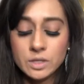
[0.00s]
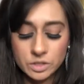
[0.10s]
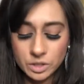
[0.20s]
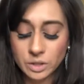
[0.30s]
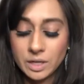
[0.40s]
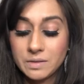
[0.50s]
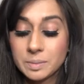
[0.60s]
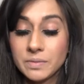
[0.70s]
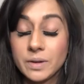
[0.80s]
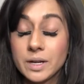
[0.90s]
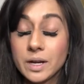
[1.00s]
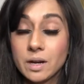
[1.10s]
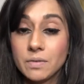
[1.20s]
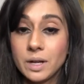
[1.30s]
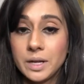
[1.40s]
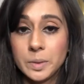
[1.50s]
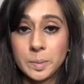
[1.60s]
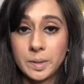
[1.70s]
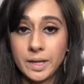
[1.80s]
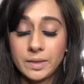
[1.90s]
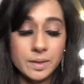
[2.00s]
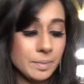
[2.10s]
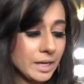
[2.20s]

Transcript: So you have to be very careful how you apply them.